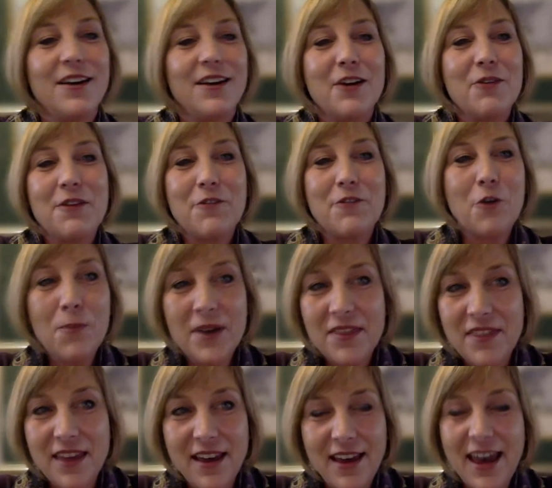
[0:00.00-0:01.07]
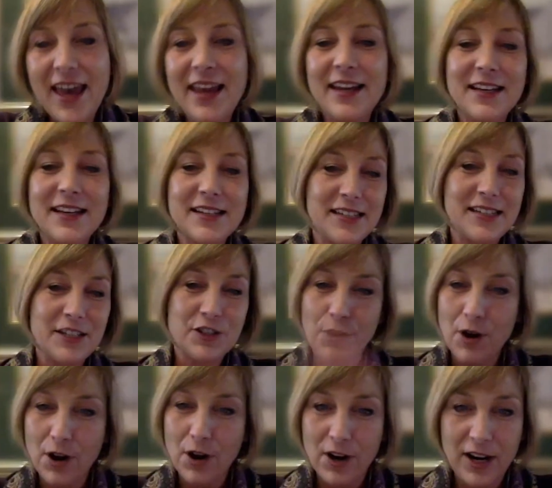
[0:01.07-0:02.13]
We've all been there endlessly
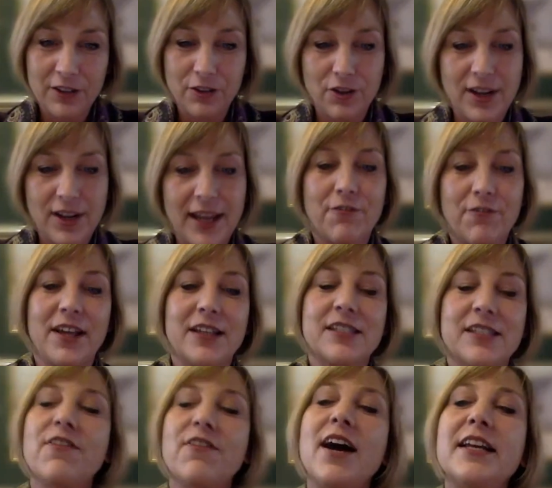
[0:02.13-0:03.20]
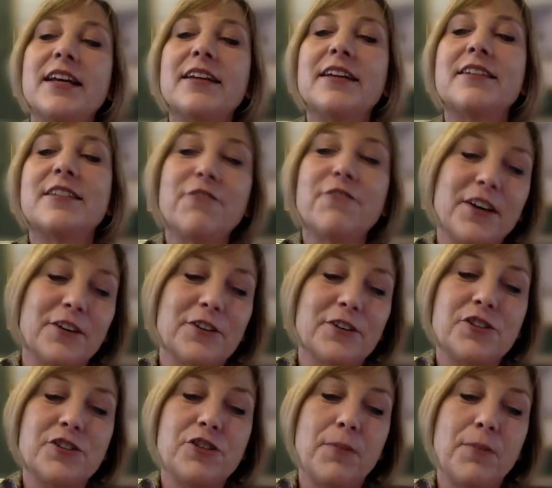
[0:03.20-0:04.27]
scrolling through Netflix, finding it difficult
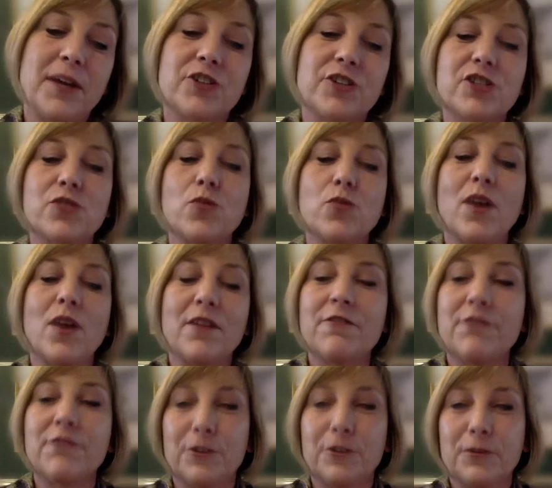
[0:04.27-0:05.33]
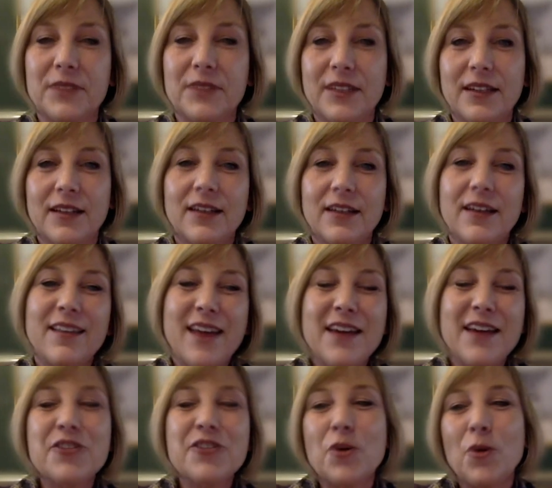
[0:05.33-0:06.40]
to pick just one film. That
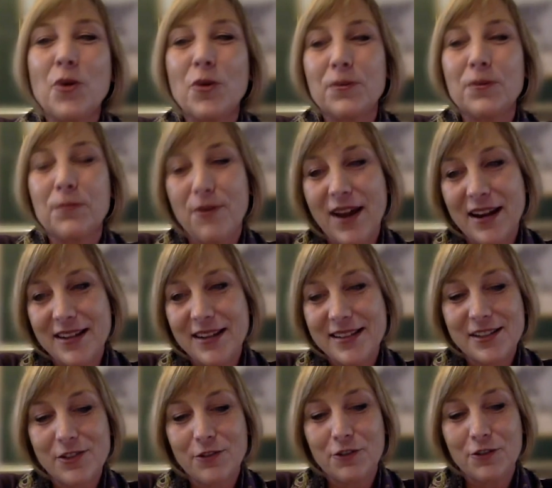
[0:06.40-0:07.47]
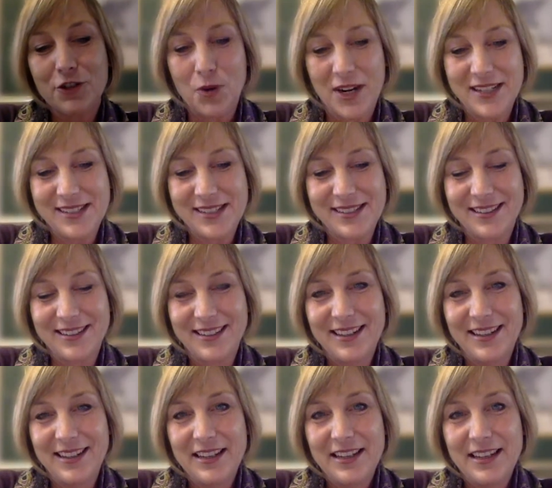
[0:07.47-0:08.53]
is called paralysis of choice.
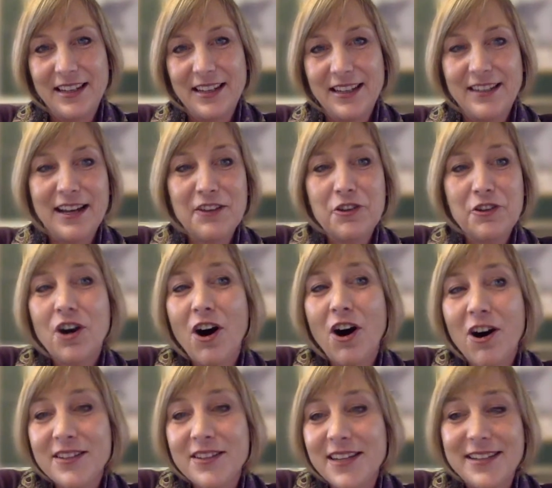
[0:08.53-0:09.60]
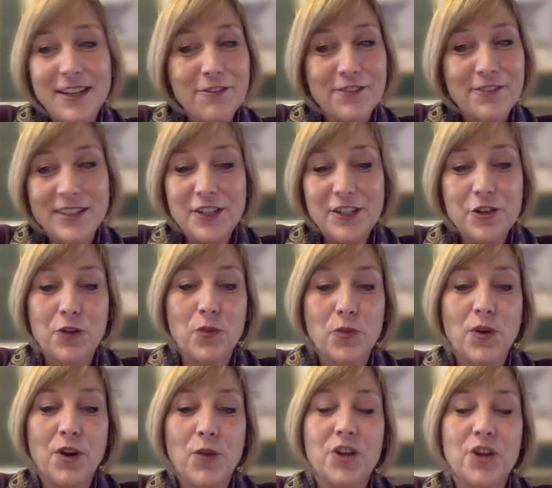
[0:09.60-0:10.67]
Now, you can't and definitely don't
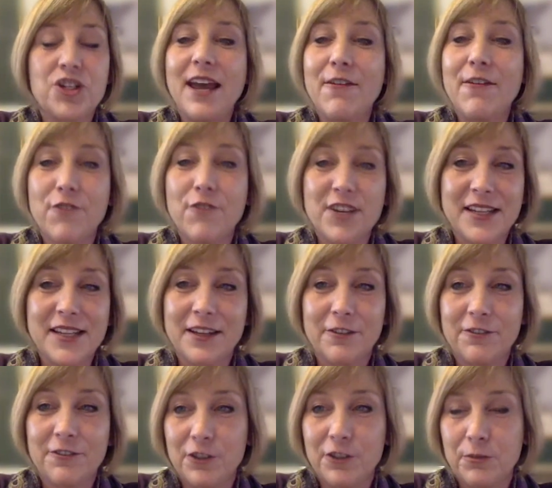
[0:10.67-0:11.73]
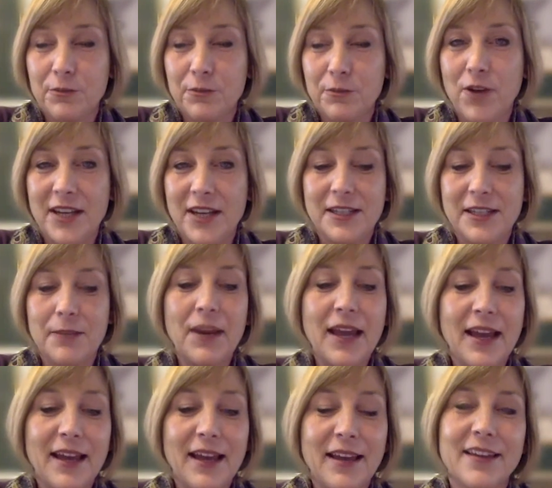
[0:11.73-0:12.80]
want to watch every single film before hitting
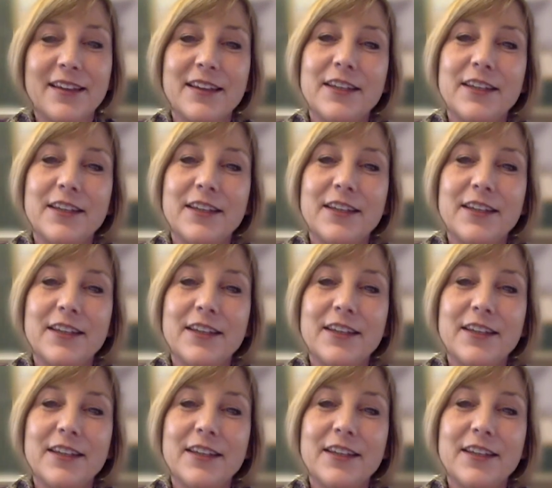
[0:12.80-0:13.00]
play.